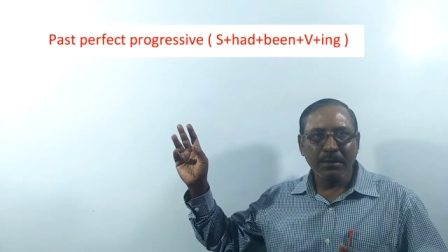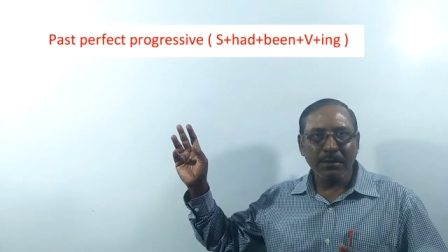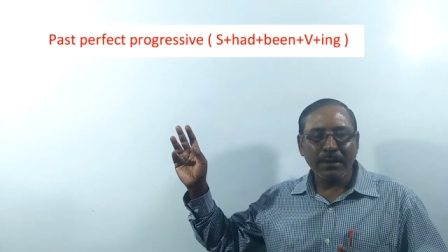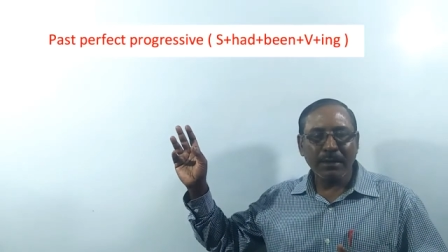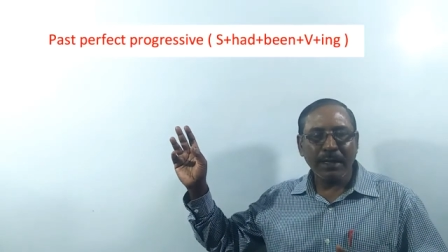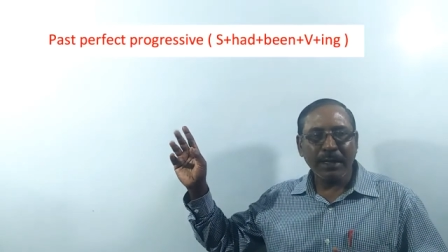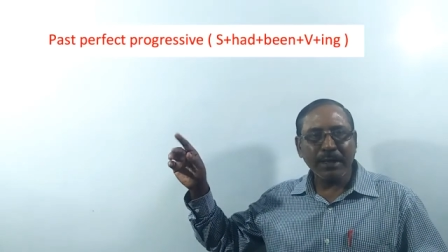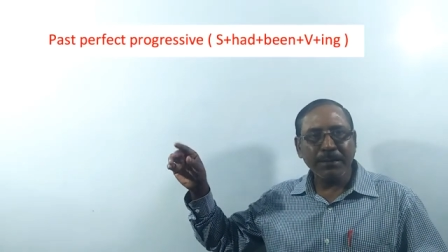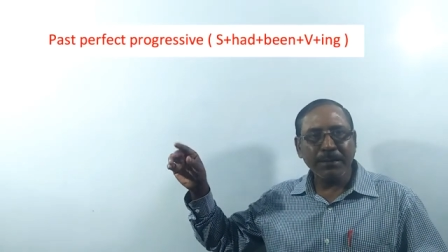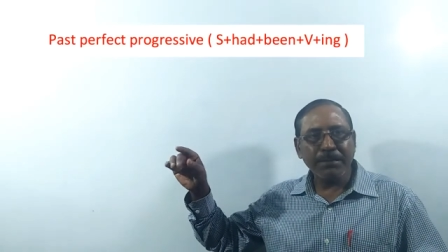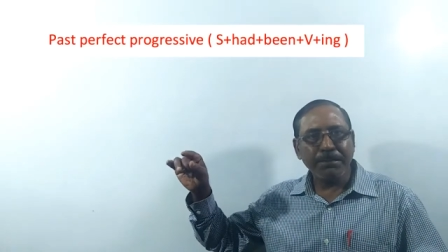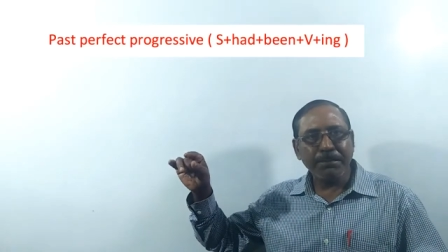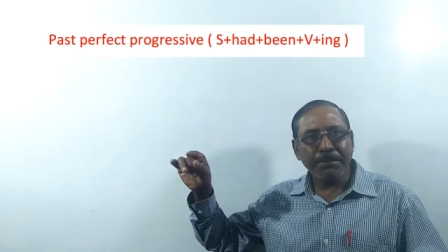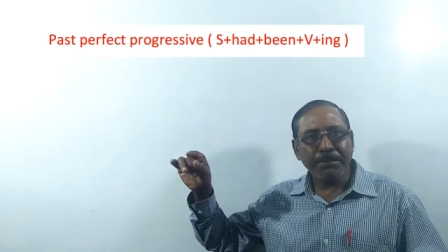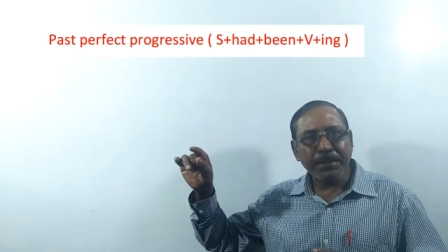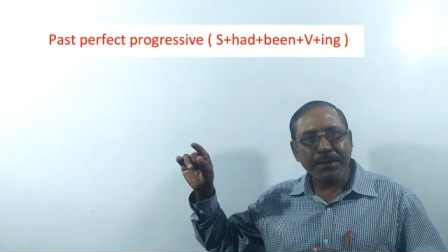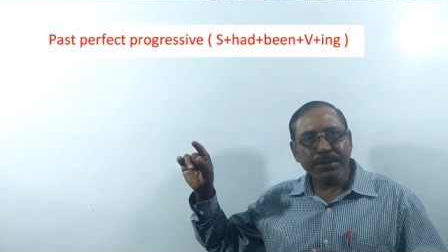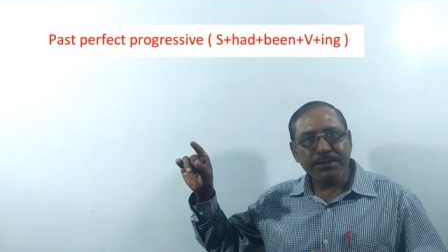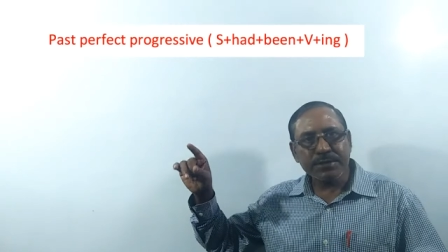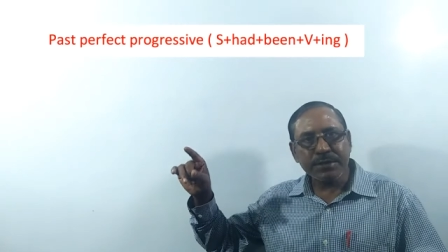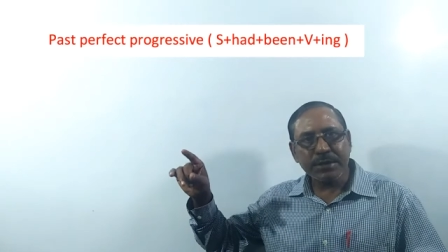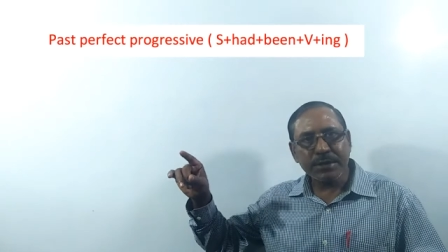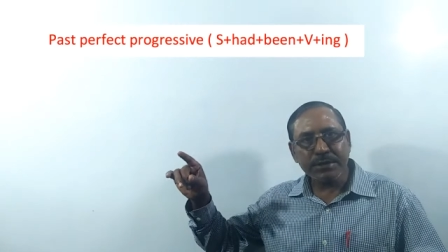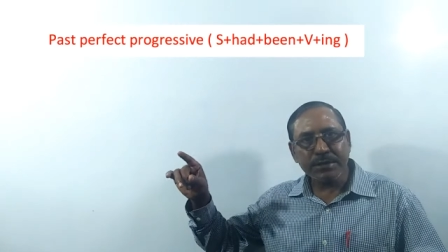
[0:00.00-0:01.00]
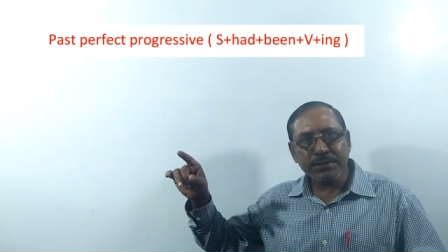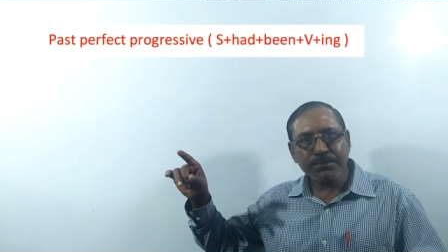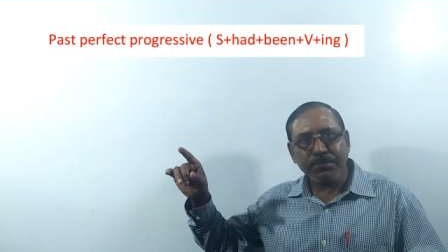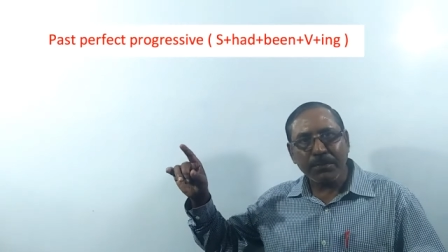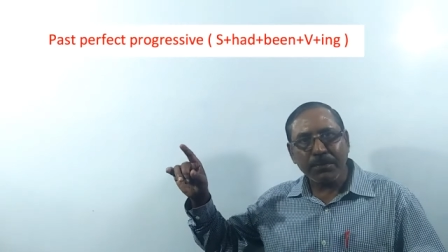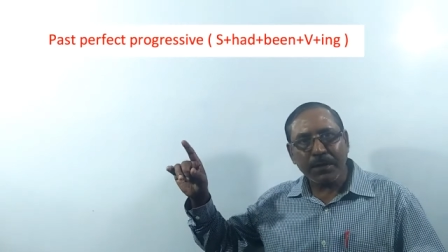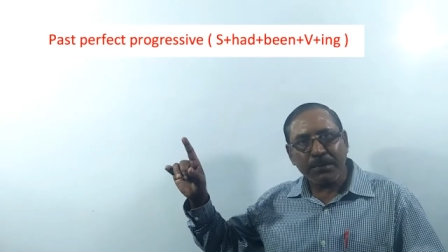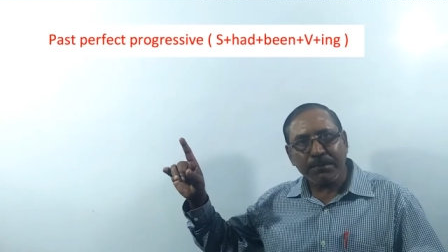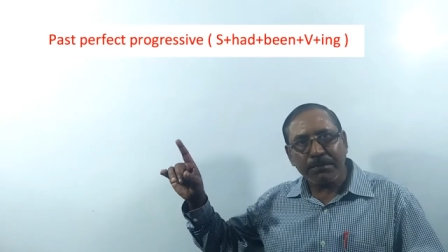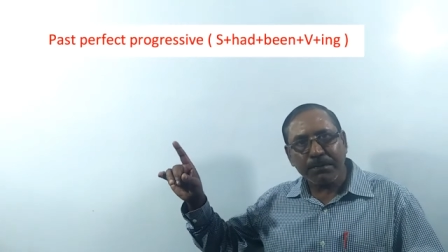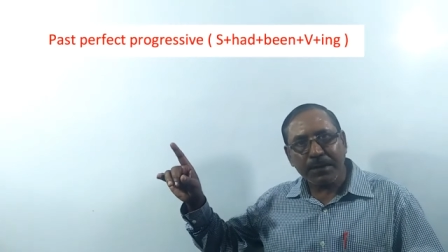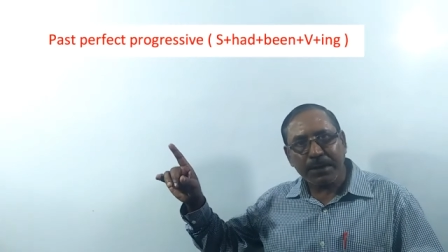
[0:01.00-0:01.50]
Like present
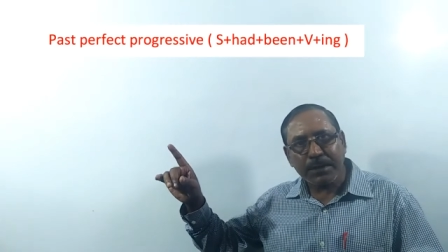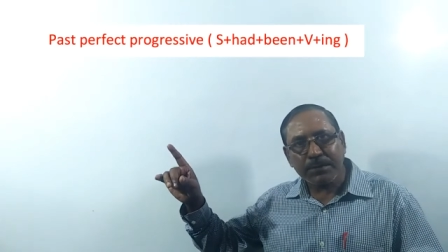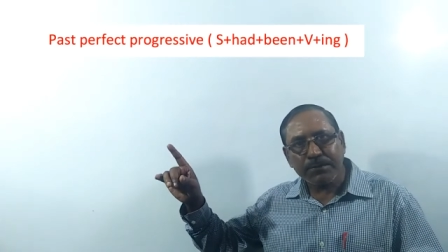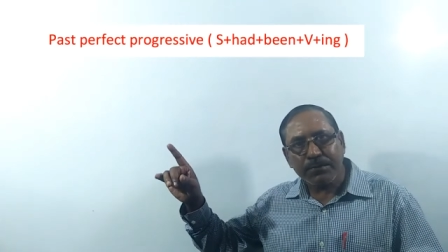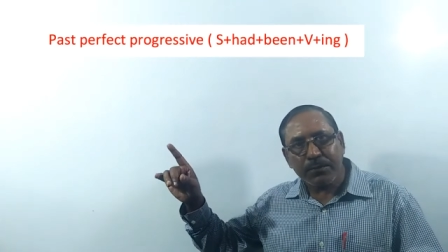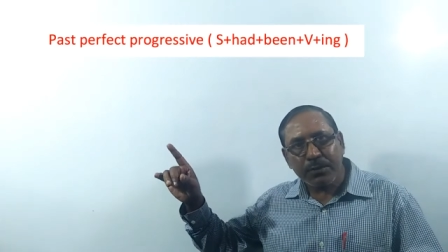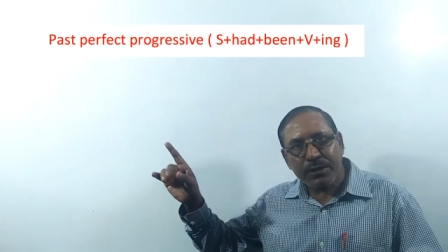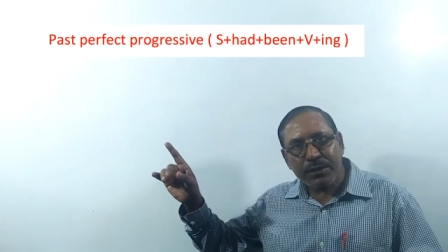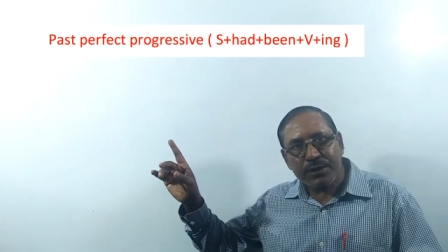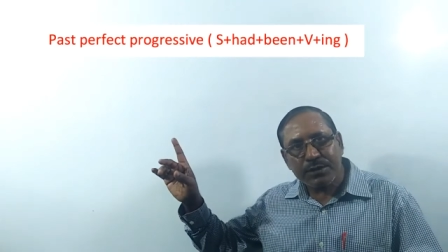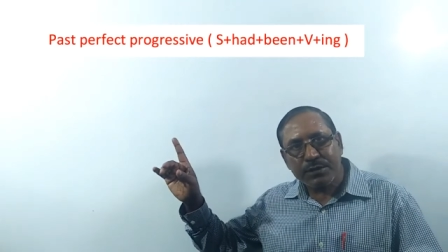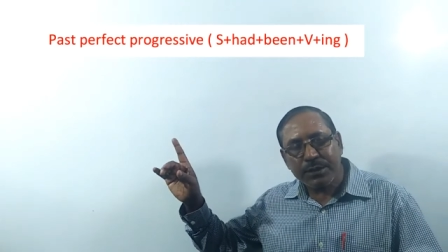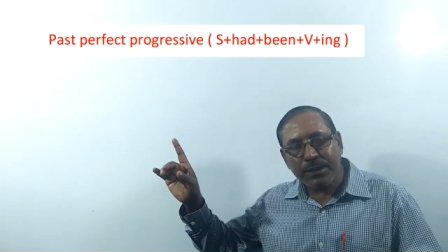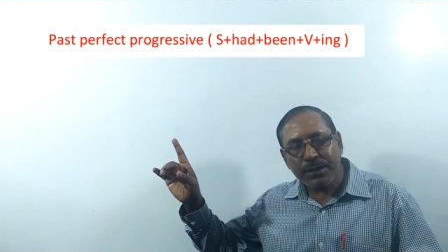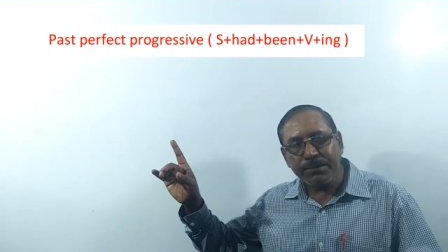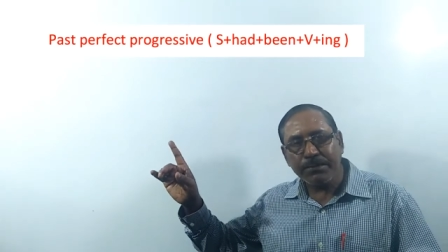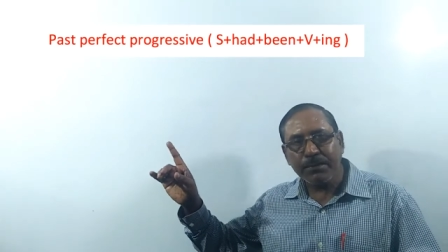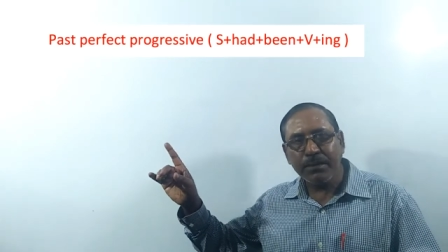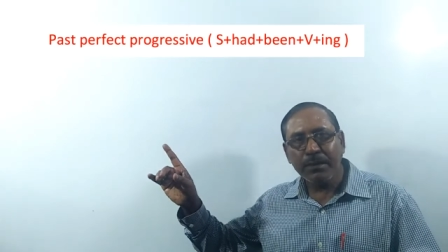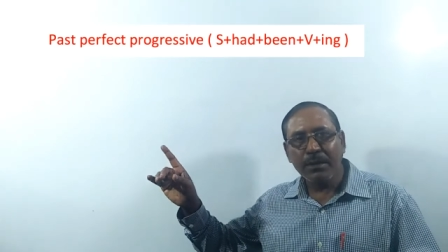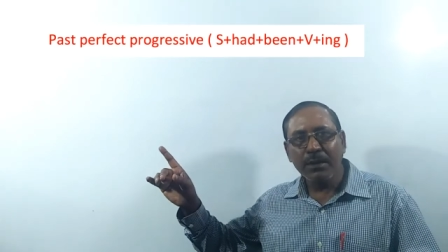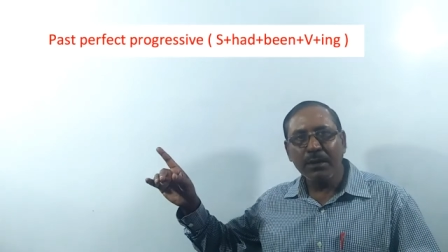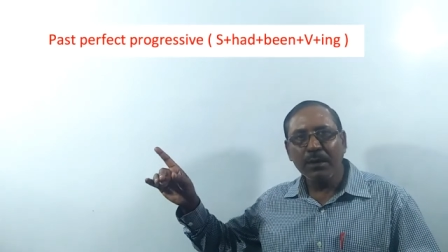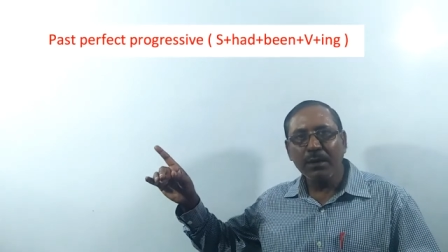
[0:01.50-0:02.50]
perfect progressive,